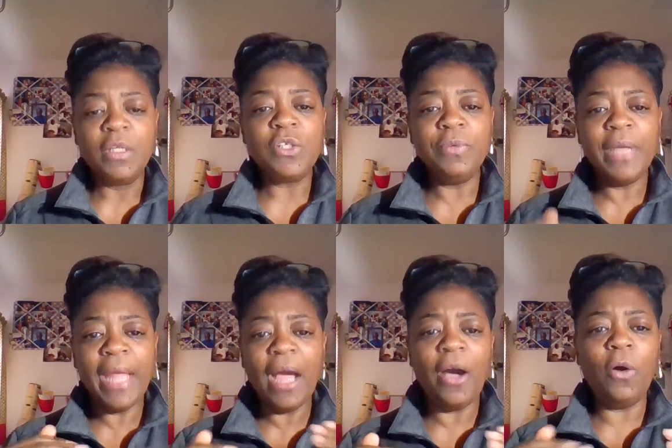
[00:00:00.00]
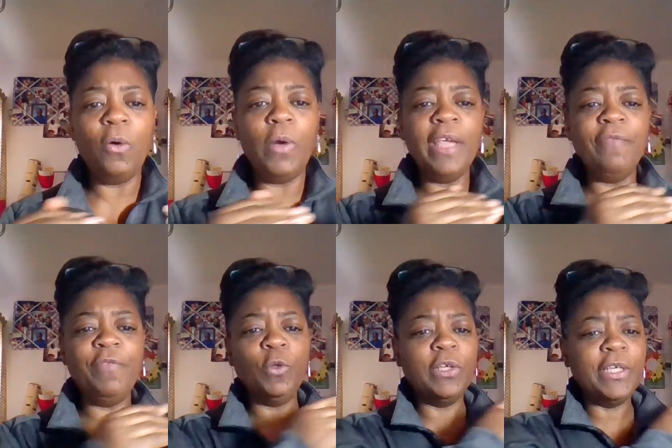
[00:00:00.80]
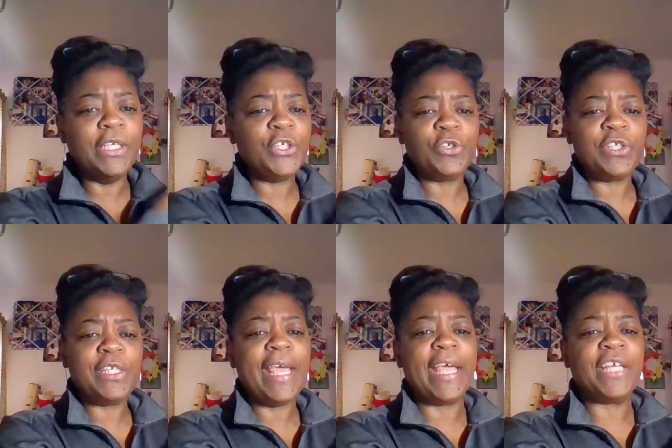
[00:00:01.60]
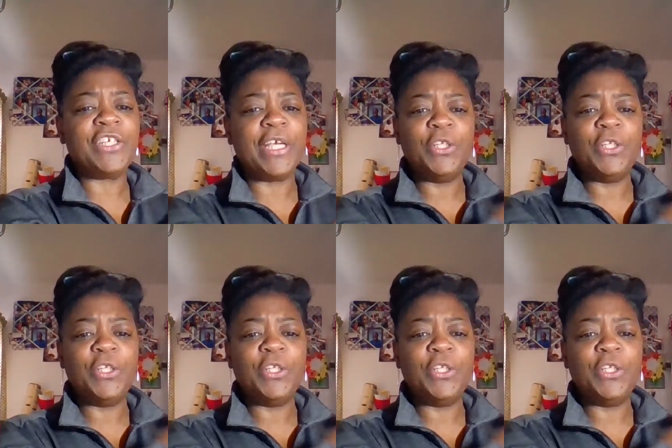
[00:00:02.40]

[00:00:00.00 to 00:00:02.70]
So now, if you look at your stash